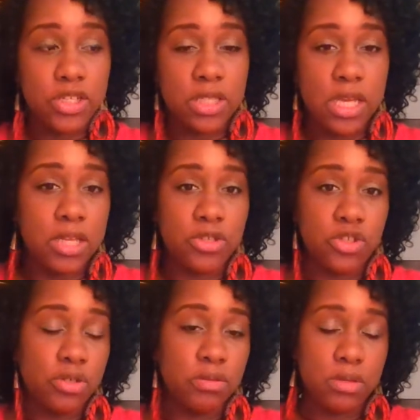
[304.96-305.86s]
just think
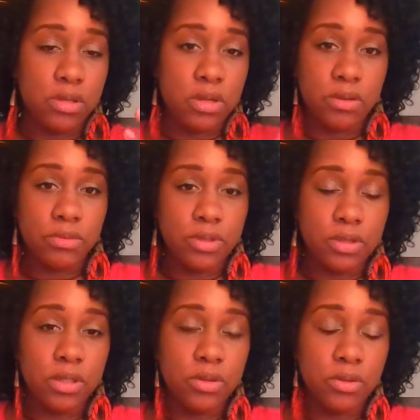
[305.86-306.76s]
that you're
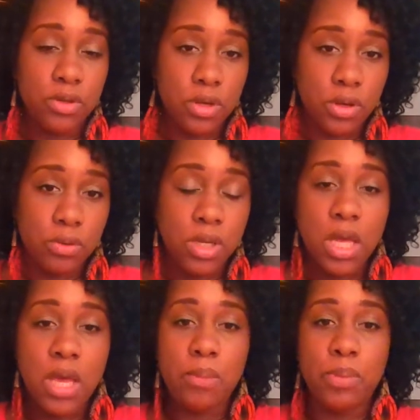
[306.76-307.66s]
a little cuckoo.
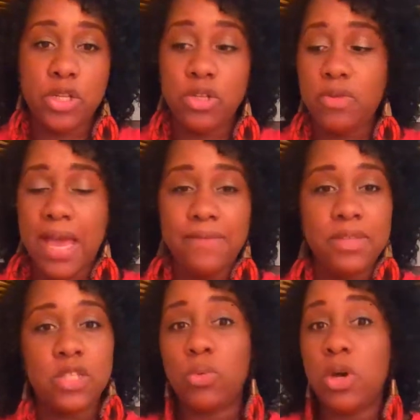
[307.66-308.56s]
But you
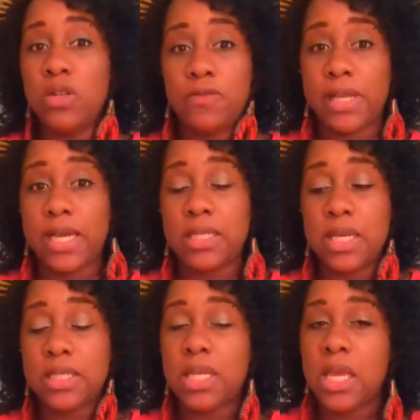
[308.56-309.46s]
have these wonderful
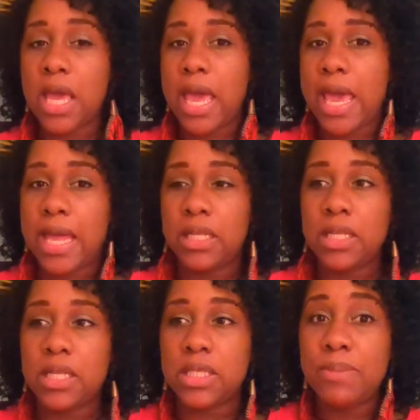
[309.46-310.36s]
ideas,
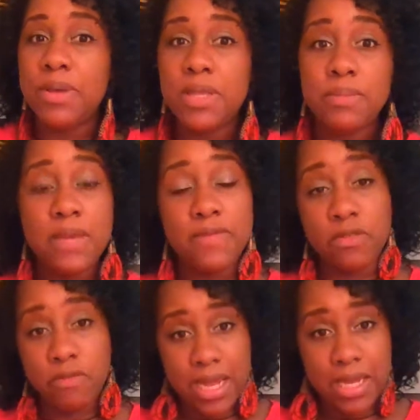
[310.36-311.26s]
and some of them
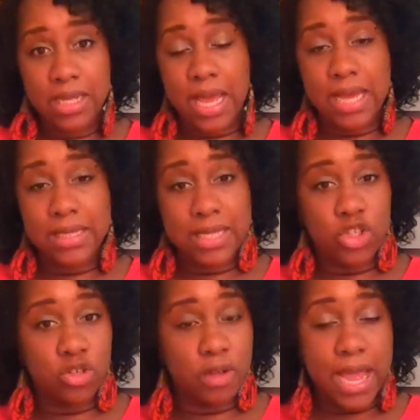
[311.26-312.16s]
even recognize
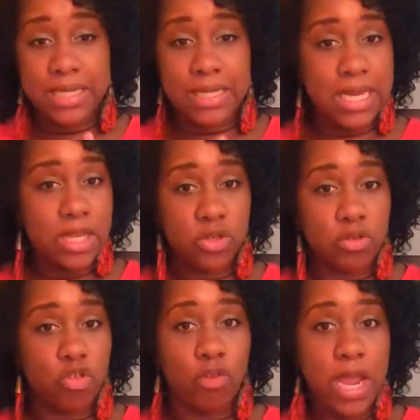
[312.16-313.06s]
that your ideas
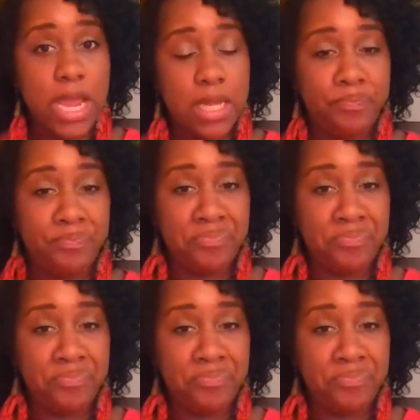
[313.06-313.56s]
are great,